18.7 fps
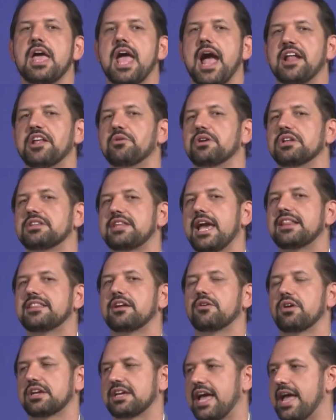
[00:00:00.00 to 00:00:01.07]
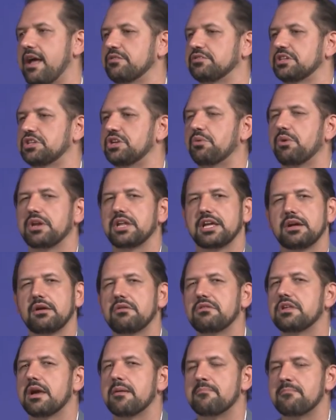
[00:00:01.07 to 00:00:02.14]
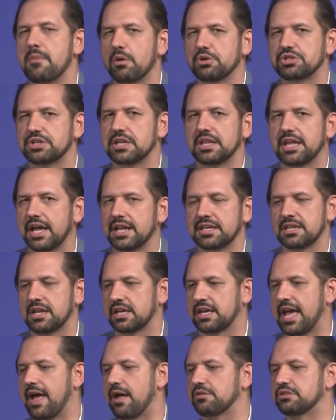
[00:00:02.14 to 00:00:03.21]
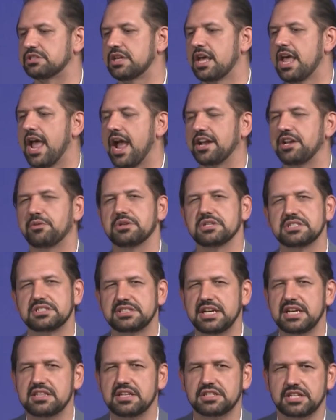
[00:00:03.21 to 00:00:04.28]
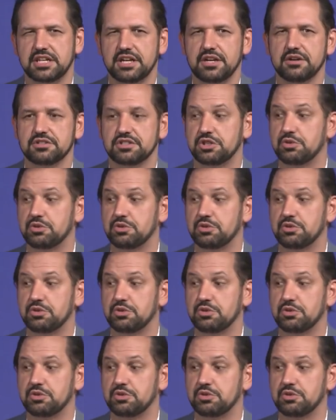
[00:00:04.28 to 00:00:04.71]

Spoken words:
and you were to take their accounts and you were to hear the emotion-laden accounts and you were to see the tears,